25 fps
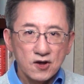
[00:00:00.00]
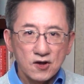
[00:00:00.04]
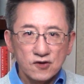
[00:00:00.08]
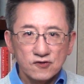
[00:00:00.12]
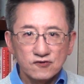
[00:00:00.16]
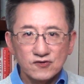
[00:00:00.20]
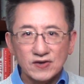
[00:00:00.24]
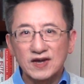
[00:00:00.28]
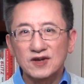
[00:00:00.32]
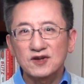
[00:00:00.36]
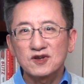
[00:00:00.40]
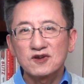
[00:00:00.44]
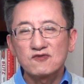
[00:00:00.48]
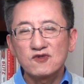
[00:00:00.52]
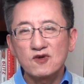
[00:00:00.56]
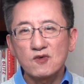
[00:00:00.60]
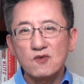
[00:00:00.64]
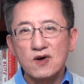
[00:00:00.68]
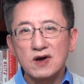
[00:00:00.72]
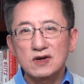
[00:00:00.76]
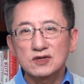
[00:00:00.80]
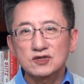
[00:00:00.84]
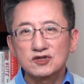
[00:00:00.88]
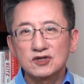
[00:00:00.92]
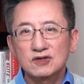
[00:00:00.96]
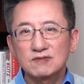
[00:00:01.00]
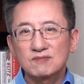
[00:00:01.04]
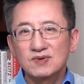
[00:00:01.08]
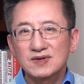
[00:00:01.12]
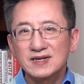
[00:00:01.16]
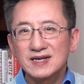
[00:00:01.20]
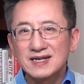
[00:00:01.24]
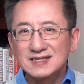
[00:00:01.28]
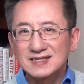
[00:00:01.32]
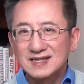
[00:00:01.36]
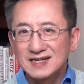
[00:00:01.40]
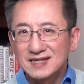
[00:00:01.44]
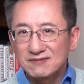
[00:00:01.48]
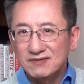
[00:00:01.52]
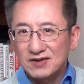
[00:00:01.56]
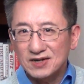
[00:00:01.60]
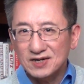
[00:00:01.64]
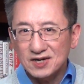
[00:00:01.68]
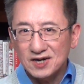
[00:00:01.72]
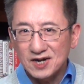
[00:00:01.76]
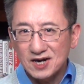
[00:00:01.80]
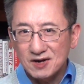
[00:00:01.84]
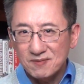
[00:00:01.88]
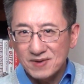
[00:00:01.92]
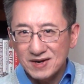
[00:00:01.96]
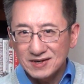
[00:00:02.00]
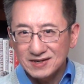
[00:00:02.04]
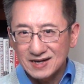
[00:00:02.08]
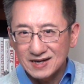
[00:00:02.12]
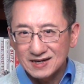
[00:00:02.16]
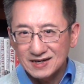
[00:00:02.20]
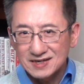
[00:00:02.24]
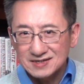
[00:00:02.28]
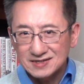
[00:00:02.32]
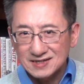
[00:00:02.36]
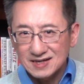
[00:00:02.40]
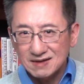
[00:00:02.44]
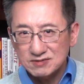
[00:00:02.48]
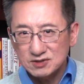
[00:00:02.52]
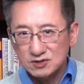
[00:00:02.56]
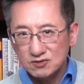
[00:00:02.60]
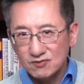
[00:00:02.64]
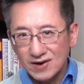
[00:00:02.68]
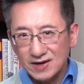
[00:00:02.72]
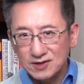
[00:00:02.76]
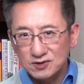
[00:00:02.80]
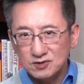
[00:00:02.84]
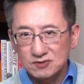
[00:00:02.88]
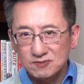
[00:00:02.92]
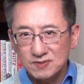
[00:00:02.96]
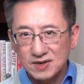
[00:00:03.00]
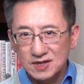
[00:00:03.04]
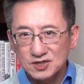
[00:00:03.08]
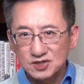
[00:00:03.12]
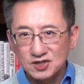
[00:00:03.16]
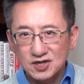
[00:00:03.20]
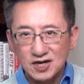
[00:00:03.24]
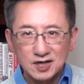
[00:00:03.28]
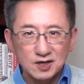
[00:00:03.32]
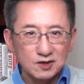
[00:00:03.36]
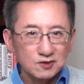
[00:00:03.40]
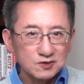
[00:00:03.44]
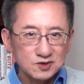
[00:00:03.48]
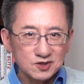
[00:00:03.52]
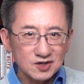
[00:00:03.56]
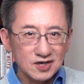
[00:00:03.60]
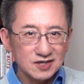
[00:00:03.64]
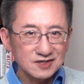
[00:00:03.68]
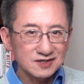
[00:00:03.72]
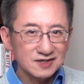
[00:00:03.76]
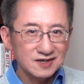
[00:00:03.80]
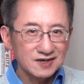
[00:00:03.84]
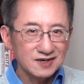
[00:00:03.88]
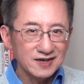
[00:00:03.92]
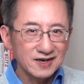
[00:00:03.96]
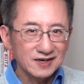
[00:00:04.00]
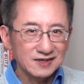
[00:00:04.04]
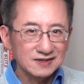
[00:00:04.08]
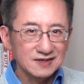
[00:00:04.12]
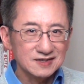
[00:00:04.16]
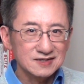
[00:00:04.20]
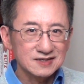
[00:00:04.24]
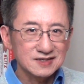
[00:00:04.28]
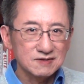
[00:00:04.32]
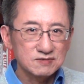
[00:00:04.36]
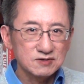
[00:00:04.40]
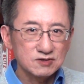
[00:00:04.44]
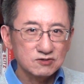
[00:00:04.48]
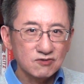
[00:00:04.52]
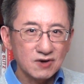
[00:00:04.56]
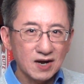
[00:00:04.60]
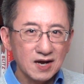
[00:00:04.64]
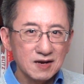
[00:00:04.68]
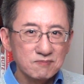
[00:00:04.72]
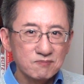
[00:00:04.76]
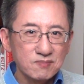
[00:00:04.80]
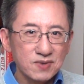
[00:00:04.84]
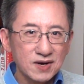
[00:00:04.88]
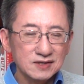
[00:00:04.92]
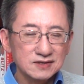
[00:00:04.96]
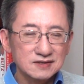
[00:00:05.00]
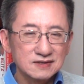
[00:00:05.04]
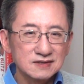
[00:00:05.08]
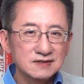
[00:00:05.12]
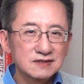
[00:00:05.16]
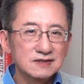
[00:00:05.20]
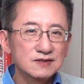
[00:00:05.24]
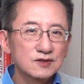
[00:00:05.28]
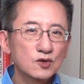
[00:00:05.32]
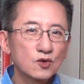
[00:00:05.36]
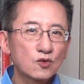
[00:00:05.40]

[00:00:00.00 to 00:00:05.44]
Thank you for watching. Please leave a comment and subscribe to my channel. Just click the subscribe button